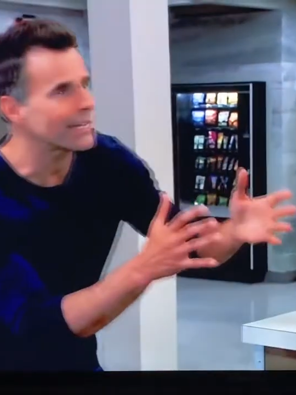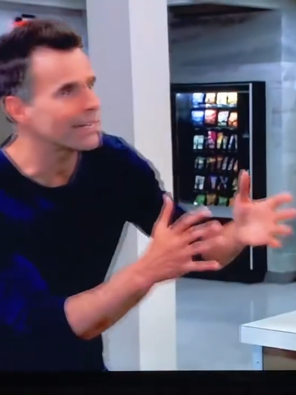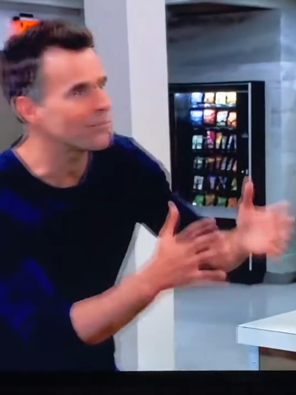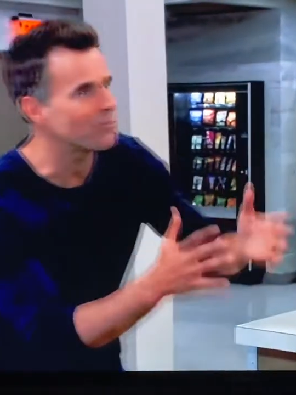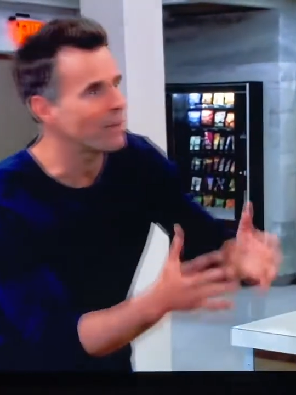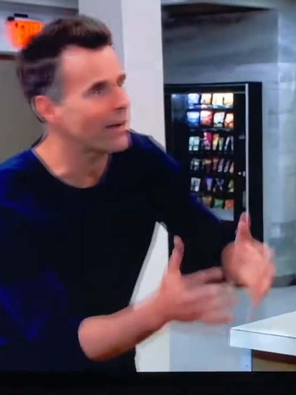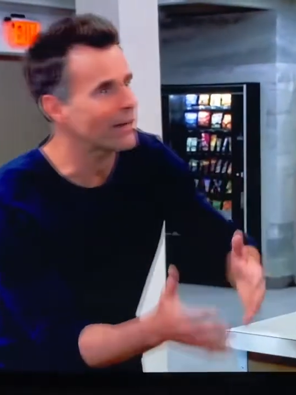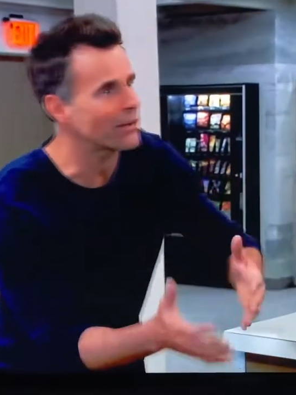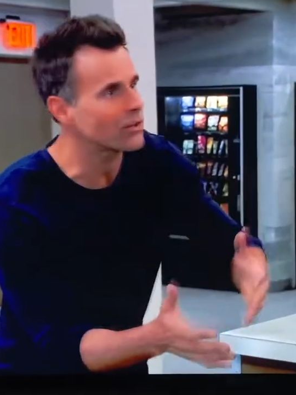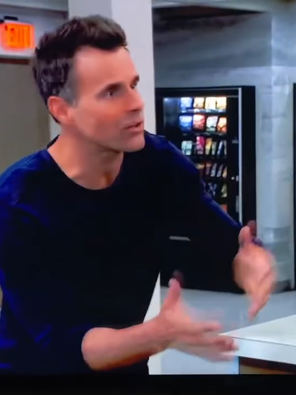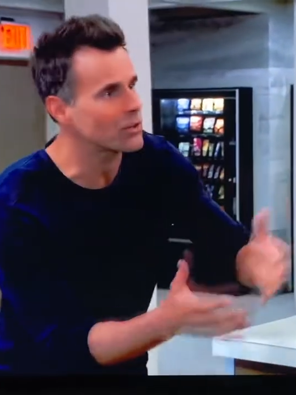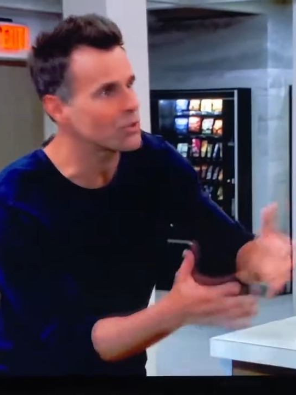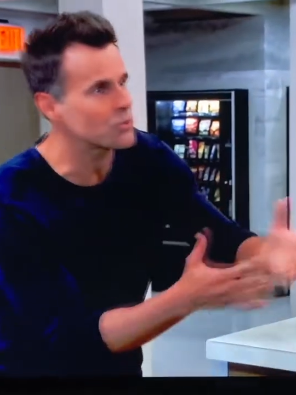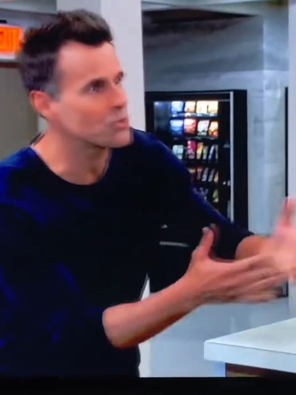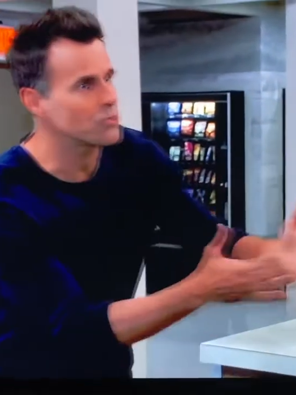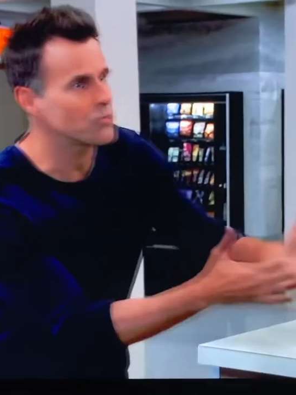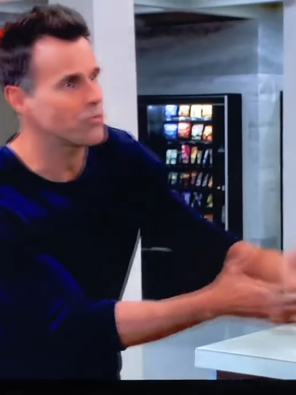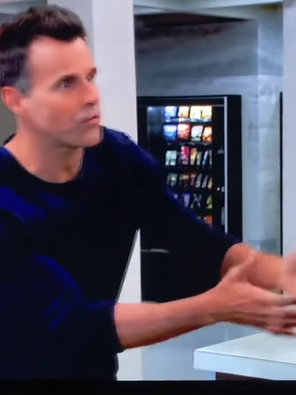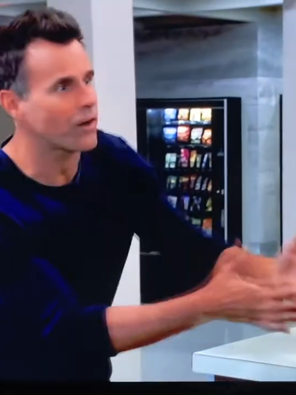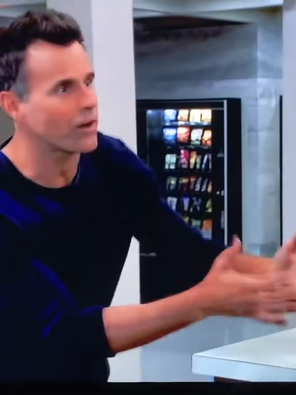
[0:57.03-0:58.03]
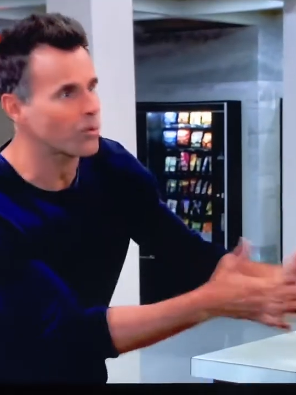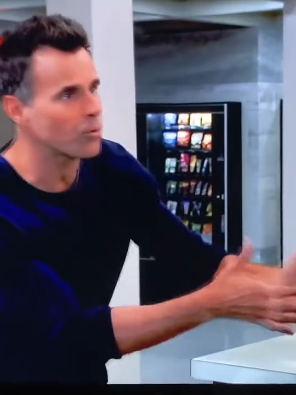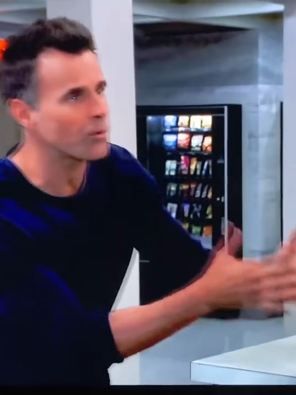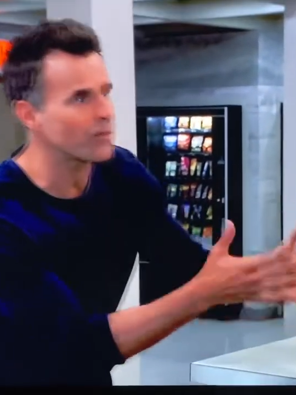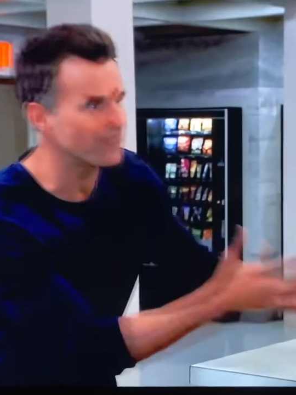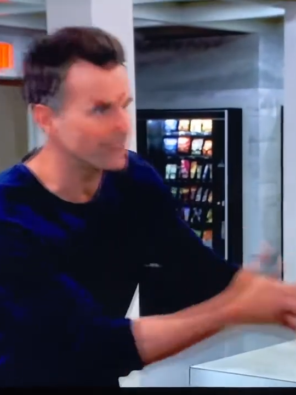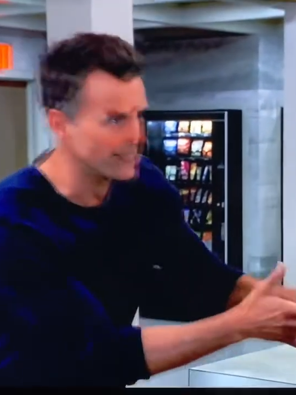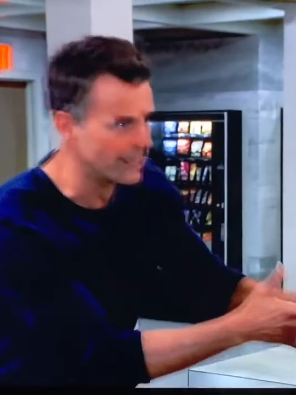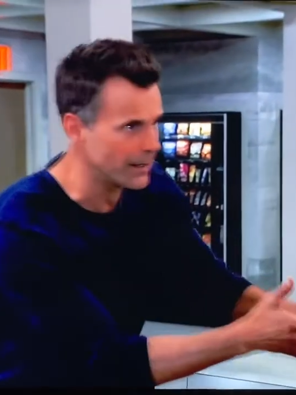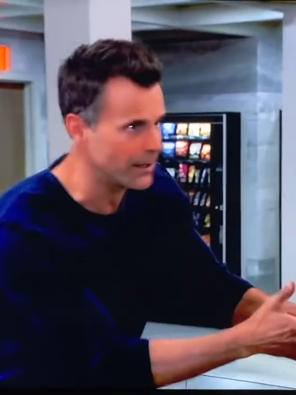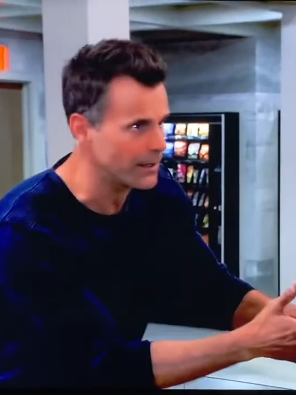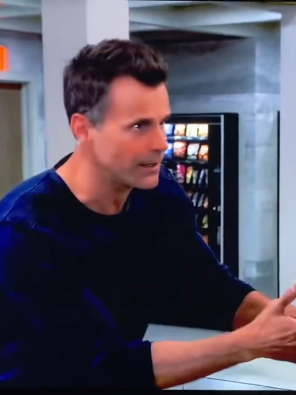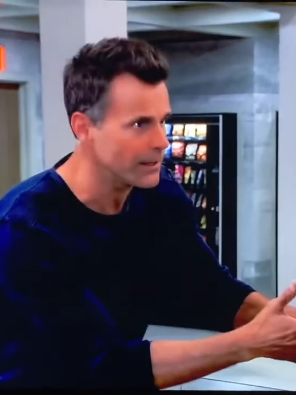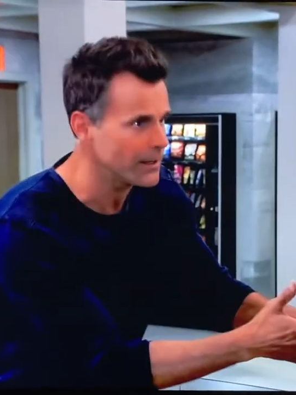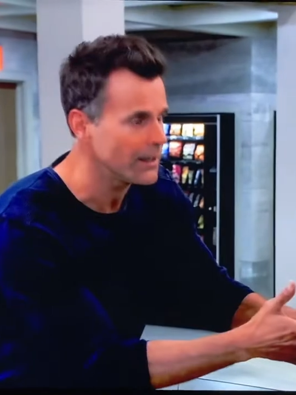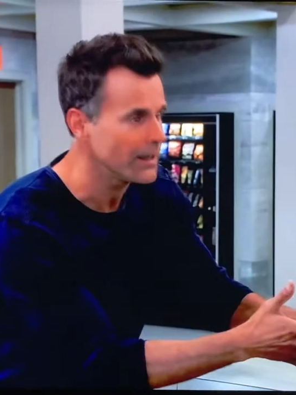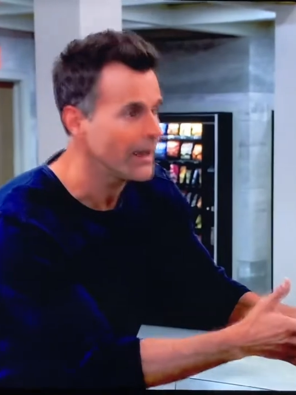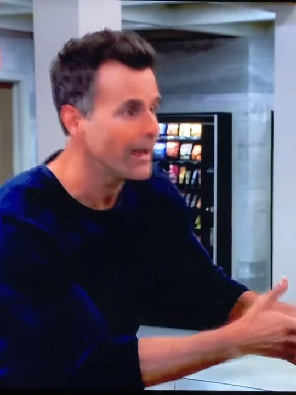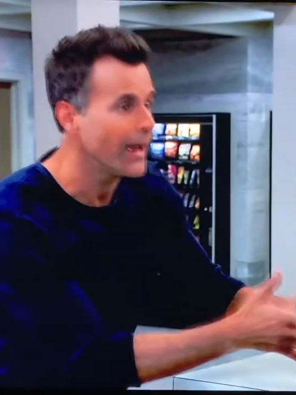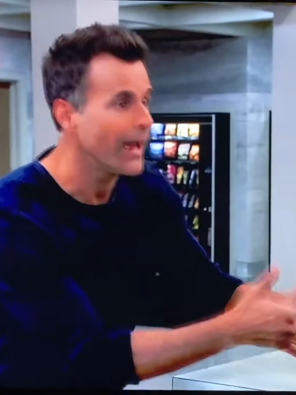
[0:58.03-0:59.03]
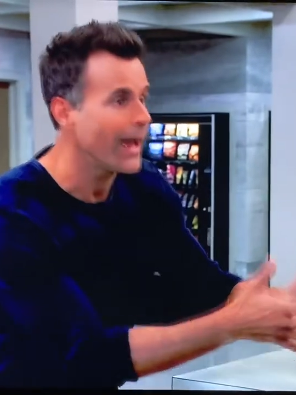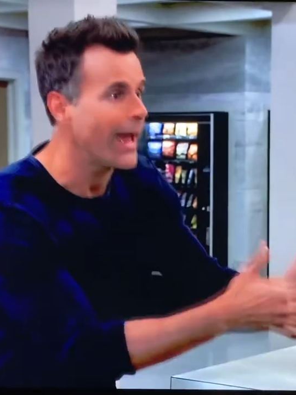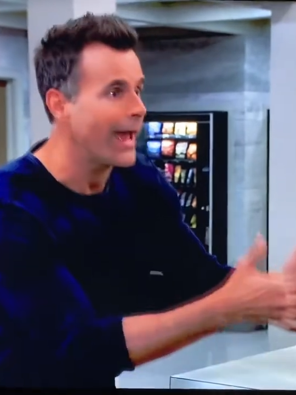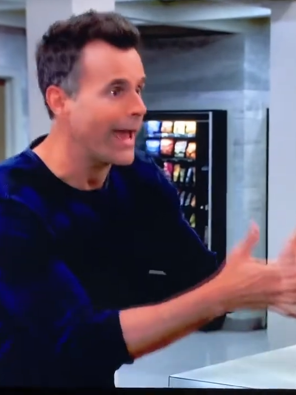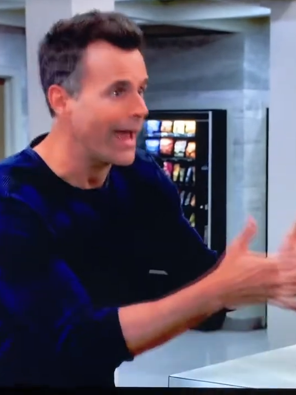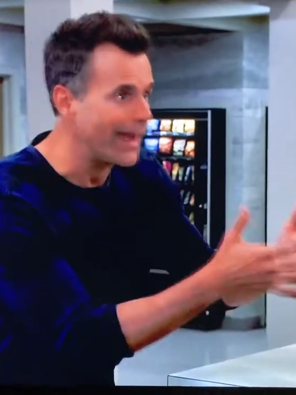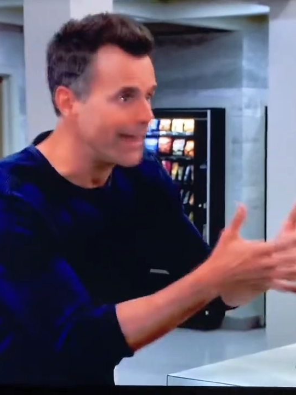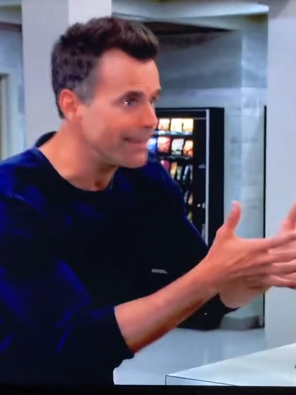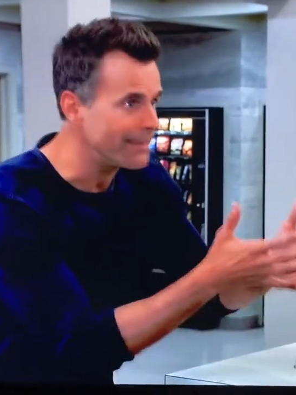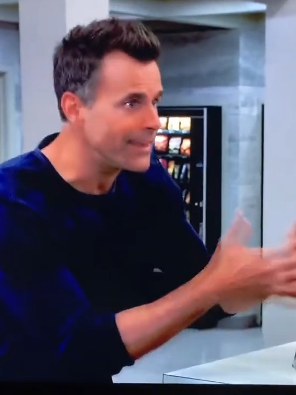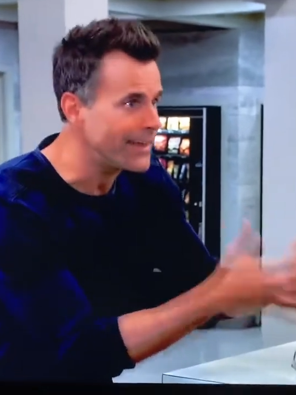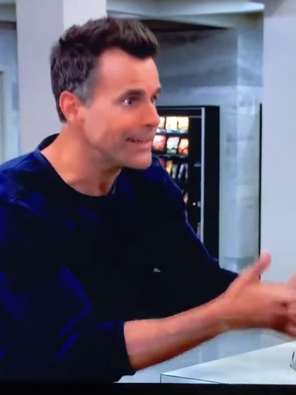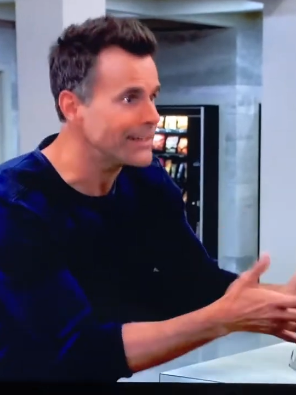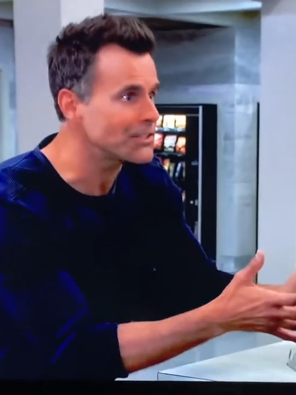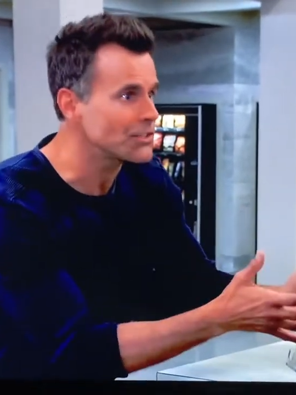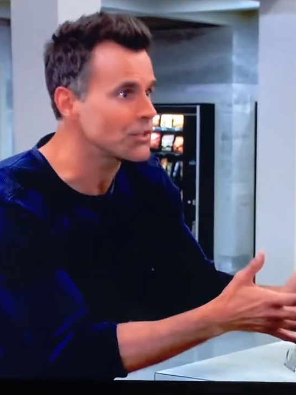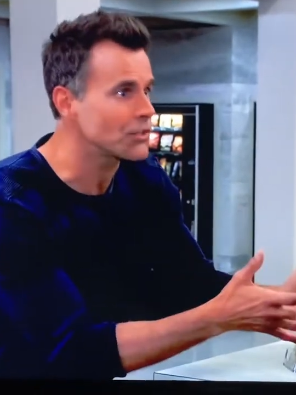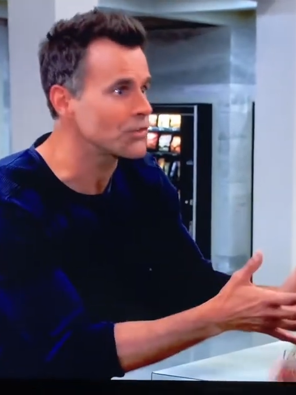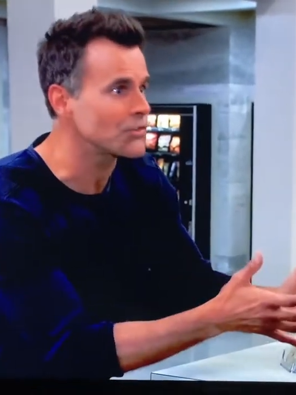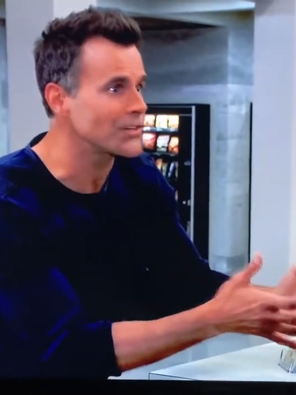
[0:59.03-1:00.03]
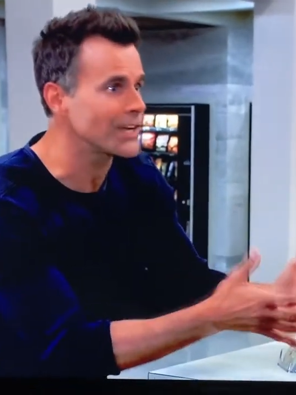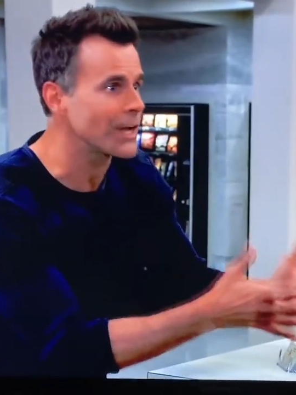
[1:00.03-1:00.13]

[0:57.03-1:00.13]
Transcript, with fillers: If Michael goes too far with Nina, it turns